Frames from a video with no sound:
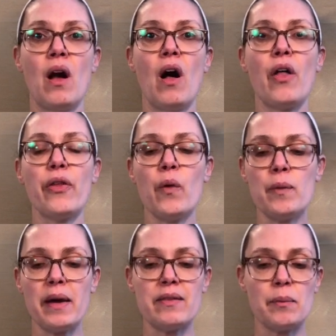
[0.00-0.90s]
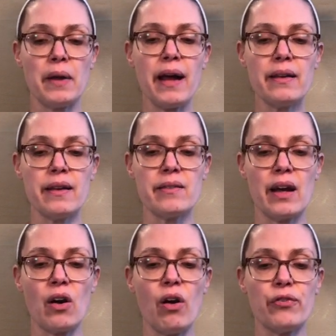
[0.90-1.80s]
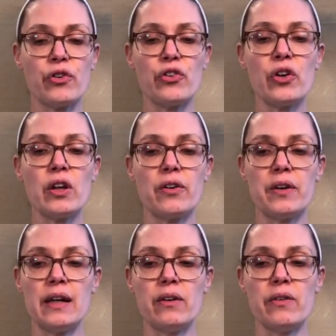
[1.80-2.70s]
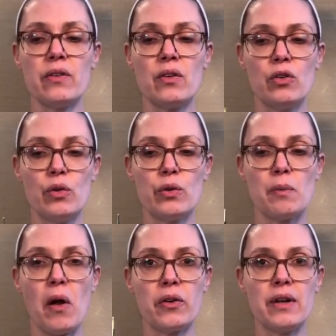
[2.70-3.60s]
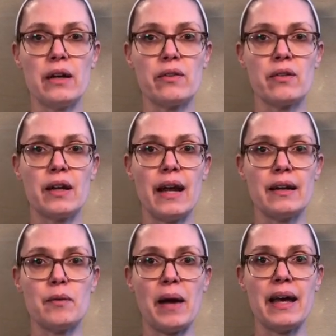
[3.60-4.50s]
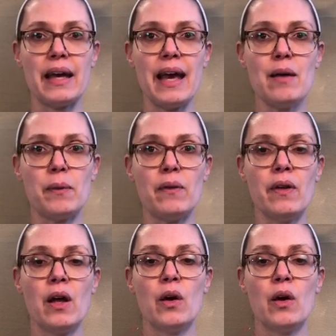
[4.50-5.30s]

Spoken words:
Although in my supply list I call for circular needles, two smaller needles connected by a cable,